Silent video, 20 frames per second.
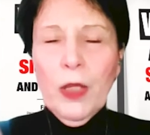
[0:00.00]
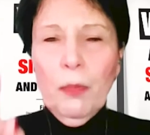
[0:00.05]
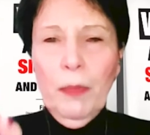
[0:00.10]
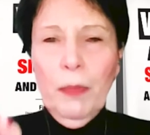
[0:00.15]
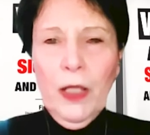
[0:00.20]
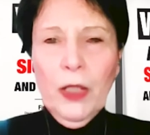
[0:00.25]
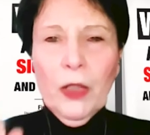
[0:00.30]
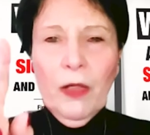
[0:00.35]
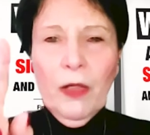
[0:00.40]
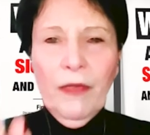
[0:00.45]

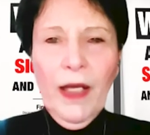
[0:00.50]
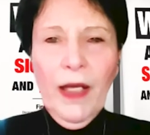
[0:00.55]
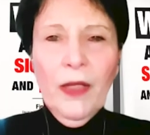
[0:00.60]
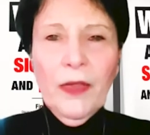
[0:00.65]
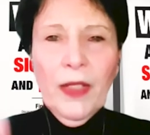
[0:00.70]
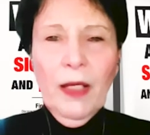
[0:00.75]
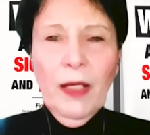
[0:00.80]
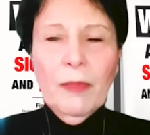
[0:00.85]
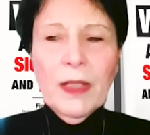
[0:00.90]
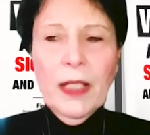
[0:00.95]
pillar of
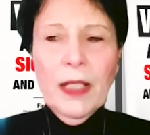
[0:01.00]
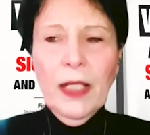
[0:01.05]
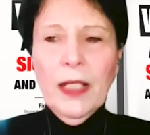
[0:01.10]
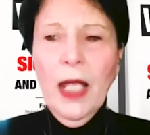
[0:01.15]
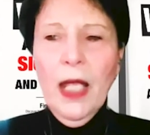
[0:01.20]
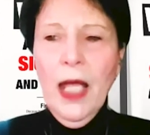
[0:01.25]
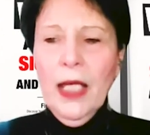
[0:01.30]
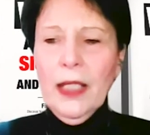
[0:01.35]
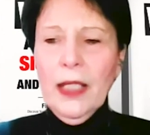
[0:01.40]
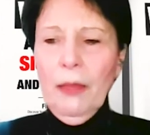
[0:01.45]
health comes in,
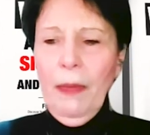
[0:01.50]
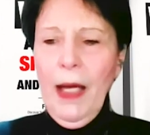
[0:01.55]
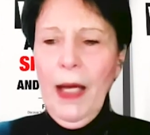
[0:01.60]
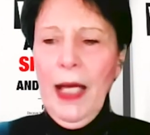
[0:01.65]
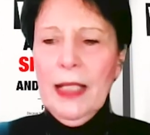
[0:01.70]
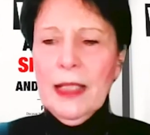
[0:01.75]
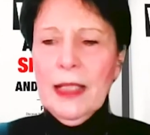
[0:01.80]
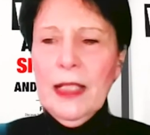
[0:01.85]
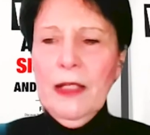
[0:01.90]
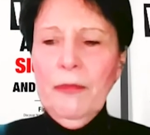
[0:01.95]
the
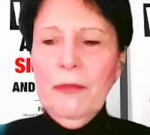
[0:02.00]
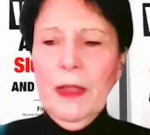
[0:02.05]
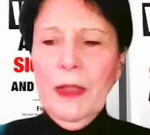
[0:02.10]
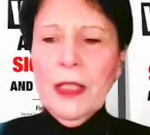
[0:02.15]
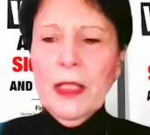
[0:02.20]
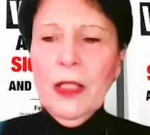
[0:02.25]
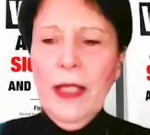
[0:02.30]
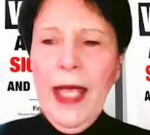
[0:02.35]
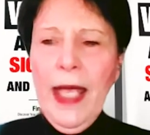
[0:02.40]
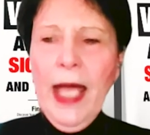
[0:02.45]
positive
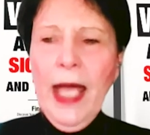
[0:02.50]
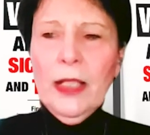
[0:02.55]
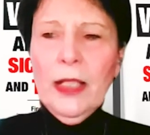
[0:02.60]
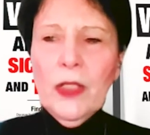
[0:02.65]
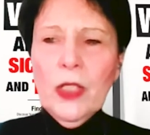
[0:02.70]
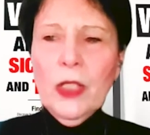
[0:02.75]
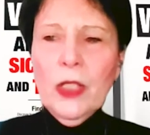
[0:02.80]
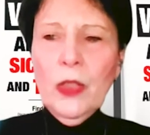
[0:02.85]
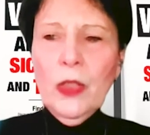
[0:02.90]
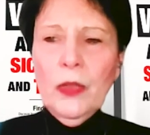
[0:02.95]
mental
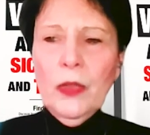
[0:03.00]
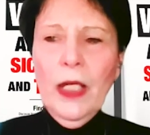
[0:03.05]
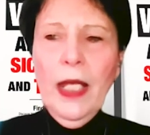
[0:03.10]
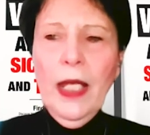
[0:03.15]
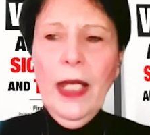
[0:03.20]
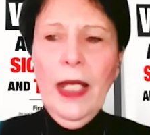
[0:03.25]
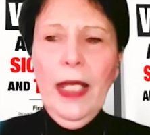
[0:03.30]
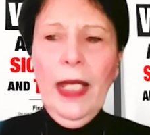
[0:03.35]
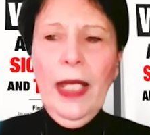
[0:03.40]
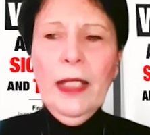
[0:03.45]
attitude
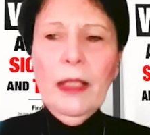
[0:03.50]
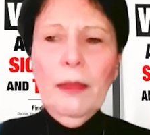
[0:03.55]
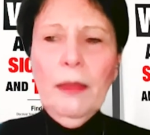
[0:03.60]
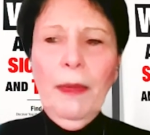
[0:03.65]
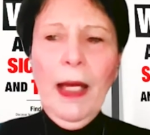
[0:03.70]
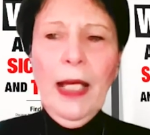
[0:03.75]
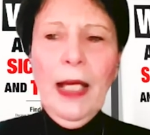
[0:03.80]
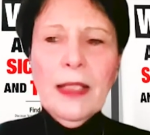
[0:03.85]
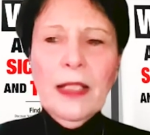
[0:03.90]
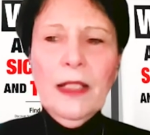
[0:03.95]
and the
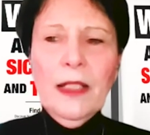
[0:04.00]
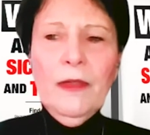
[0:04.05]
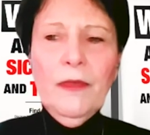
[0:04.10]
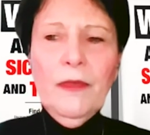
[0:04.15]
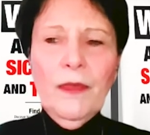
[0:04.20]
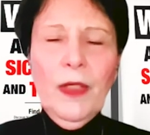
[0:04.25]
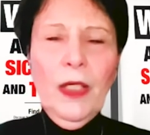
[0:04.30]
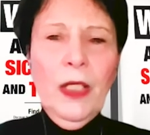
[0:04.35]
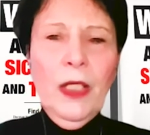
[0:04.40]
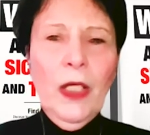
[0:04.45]

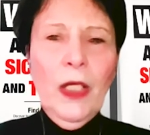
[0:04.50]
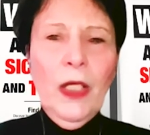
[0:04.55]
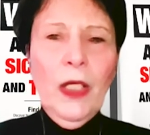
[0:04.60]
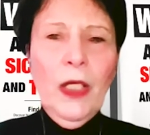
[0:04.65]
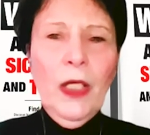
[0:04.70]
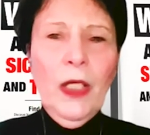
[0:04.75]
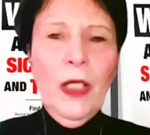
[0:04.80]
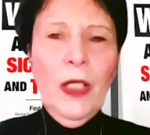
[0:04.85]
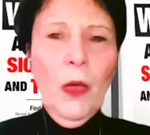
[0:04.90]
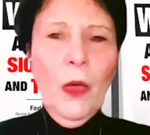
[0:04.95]
positive, you
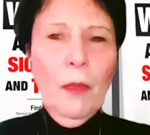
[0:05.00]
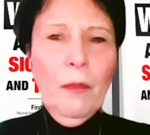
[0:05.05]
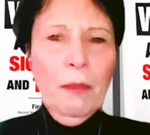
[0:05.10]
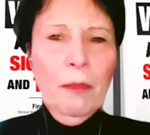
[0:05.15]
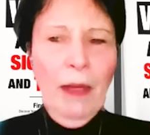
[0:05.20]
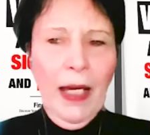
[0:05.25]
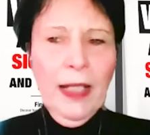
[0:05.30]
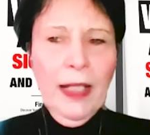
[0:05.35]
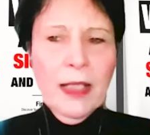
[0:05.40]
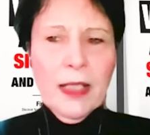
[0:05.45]
know,
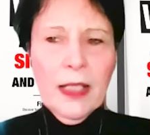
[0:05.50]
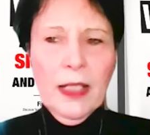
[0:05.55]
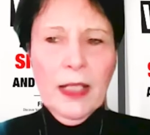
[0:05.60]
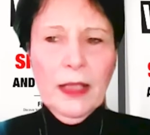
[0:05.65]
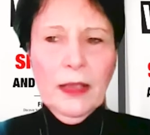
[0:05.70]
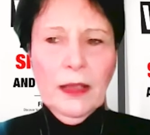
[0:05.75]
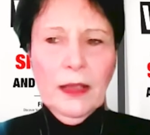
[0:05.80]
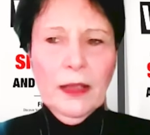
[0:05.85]
mindset.